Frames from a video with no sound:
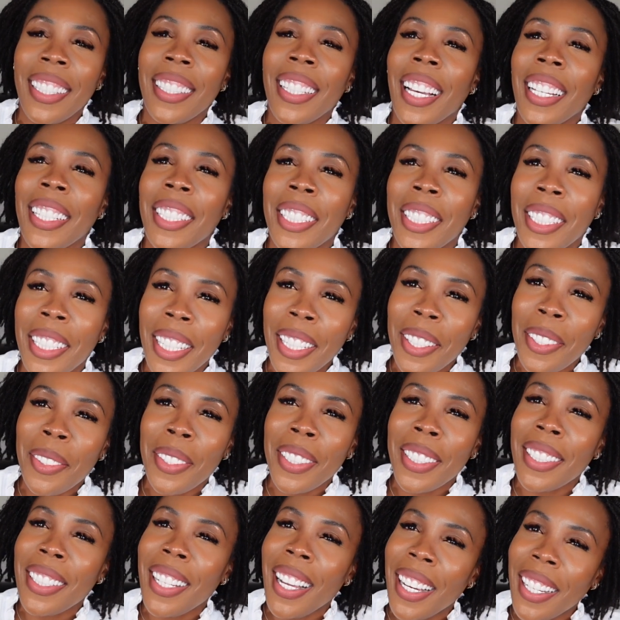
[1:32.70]
And she
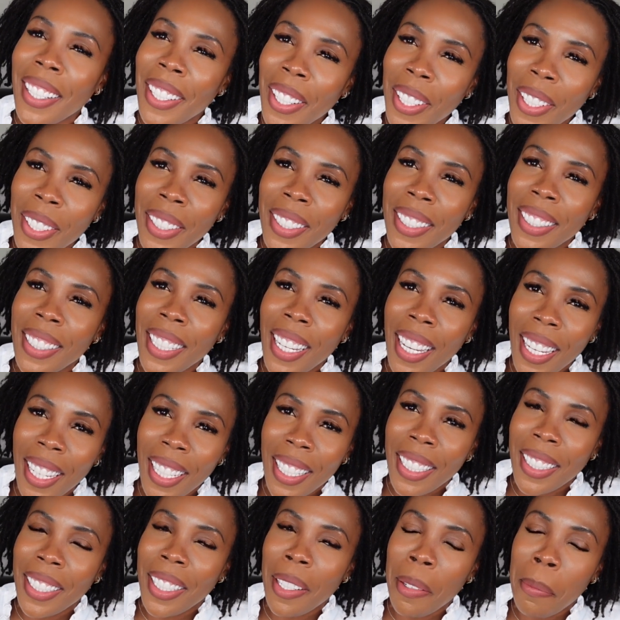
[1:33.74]
was not going to
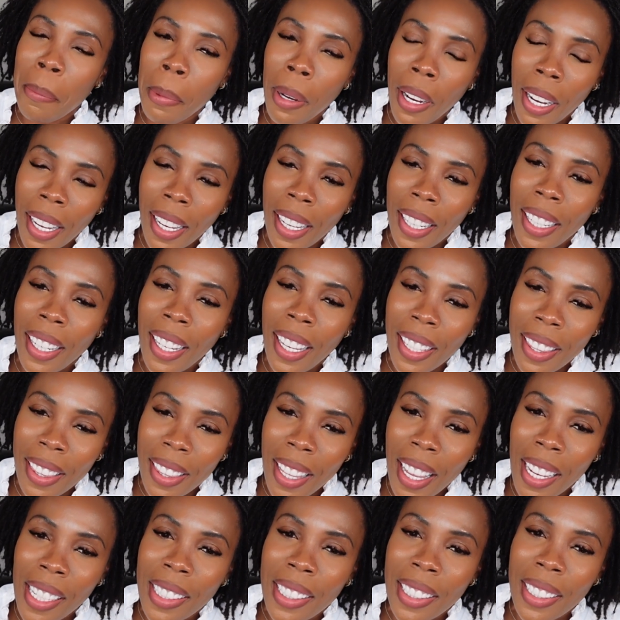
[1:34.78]
take the bar. Let
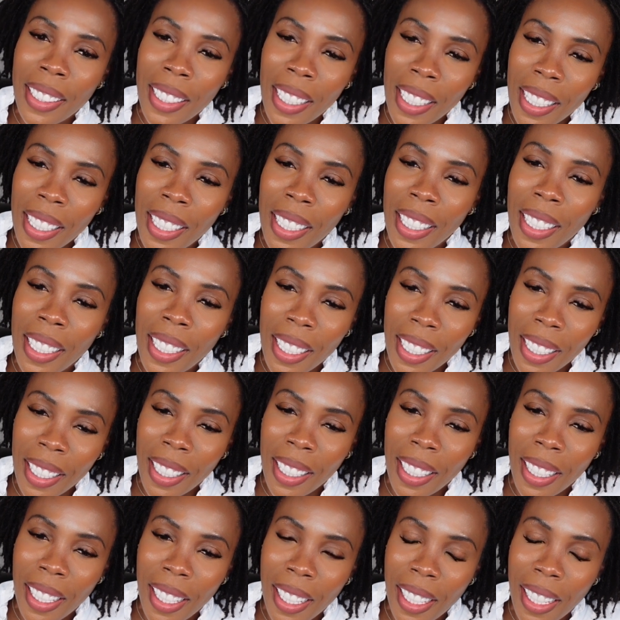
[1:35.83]
that sink
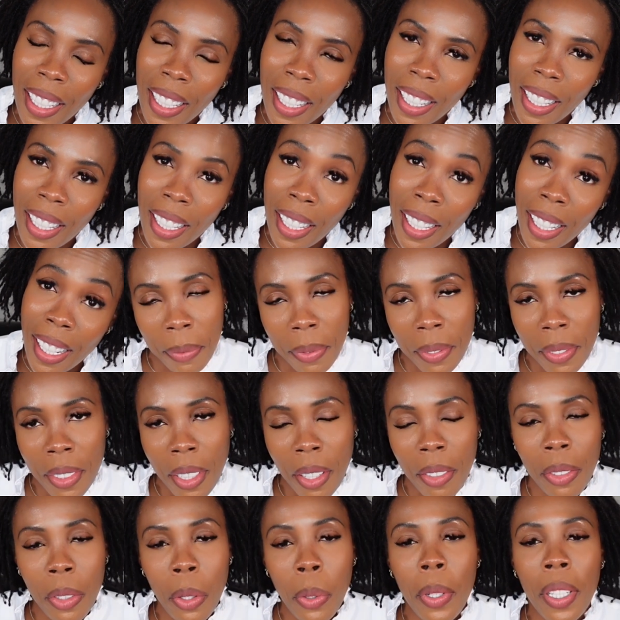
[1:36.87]
in.
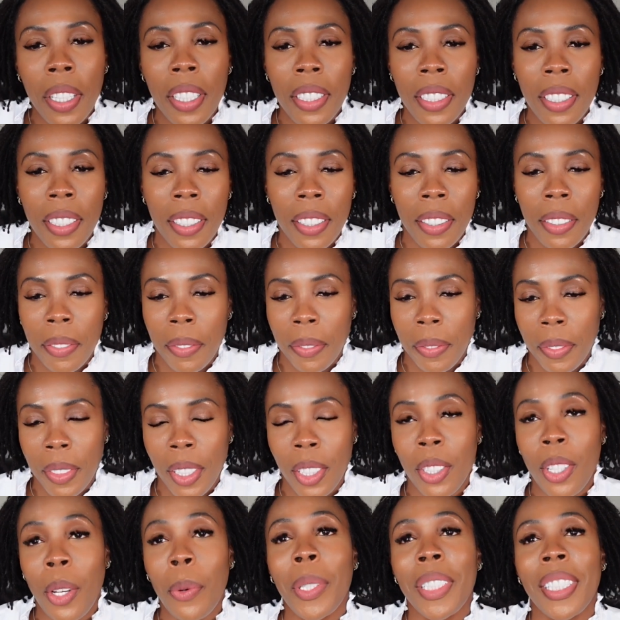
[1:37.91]
Of course,
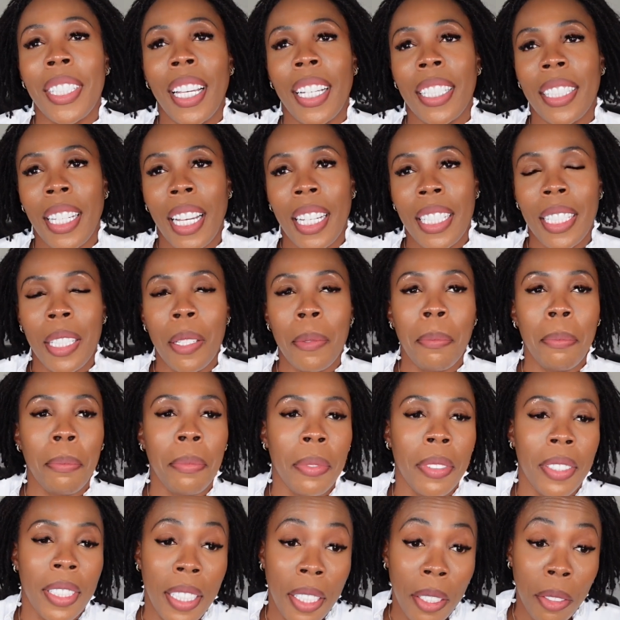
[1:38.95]
it's always an exciting
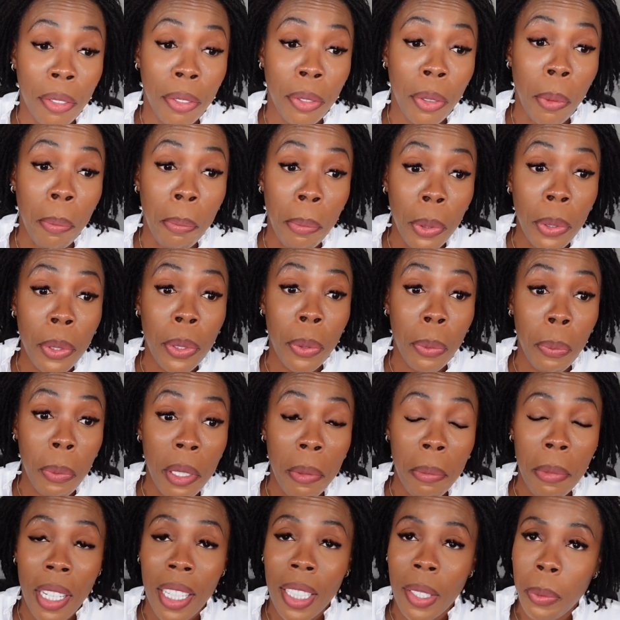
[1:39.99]
thing for most
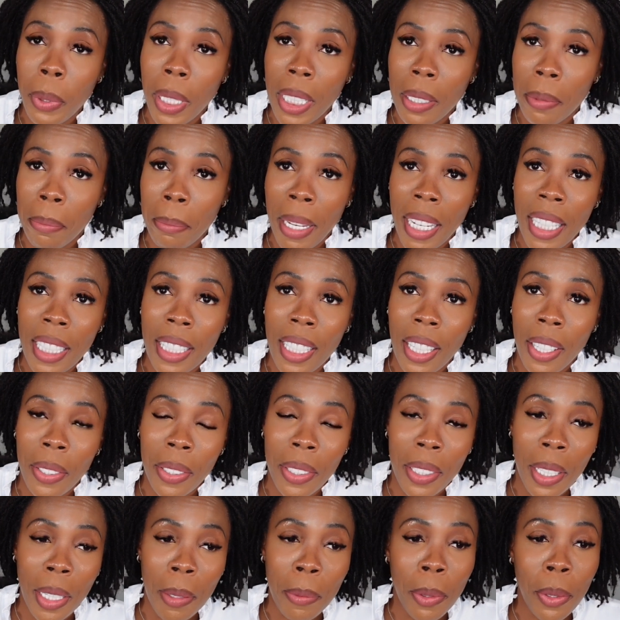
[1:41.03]
women when men tell
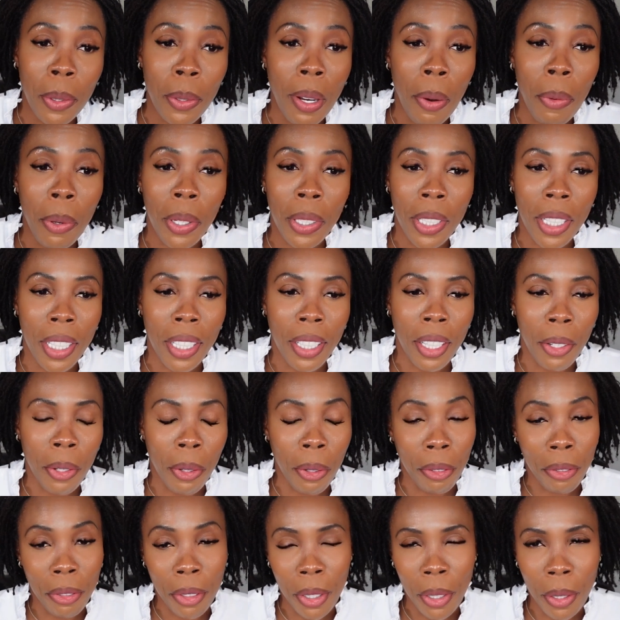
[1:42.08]
them, oh, I want to take care
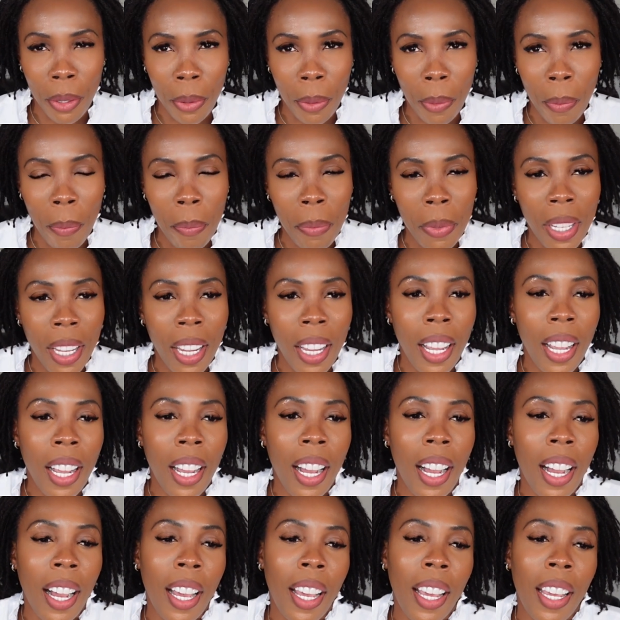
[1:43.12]
of you.
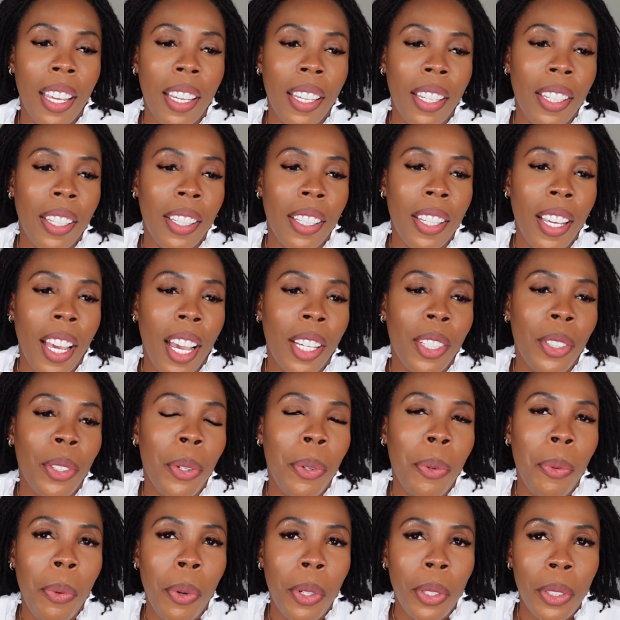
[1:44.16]
I
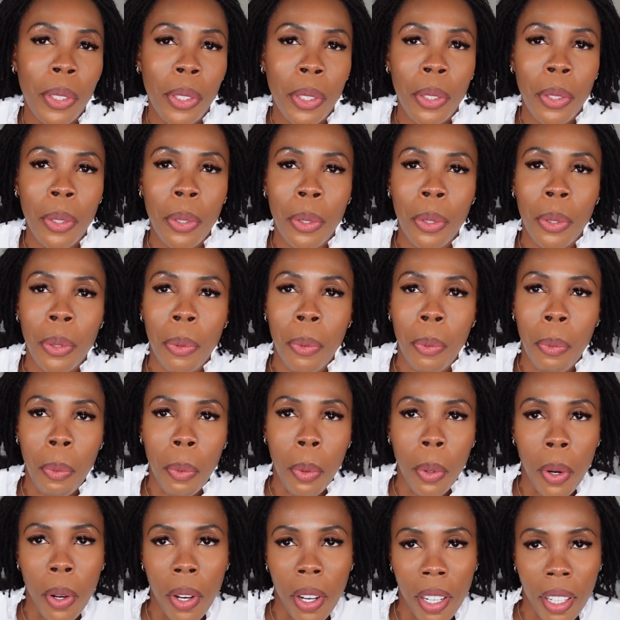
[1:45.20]
don't want you to
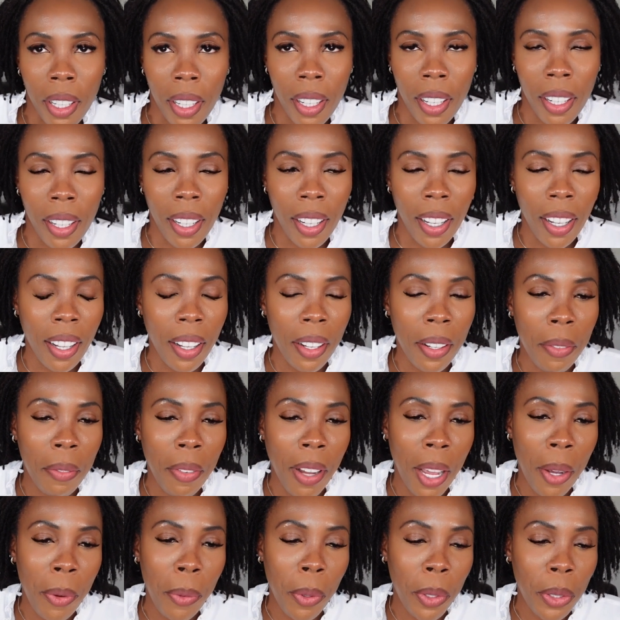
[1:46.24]
work.
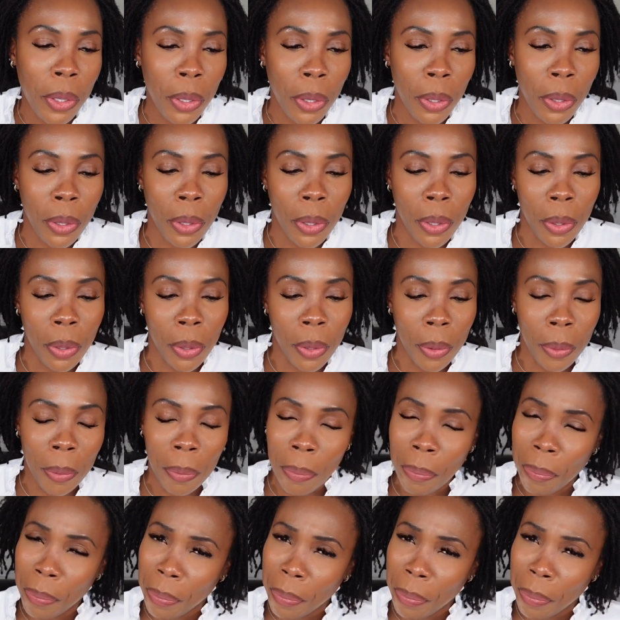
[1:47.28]
I want you to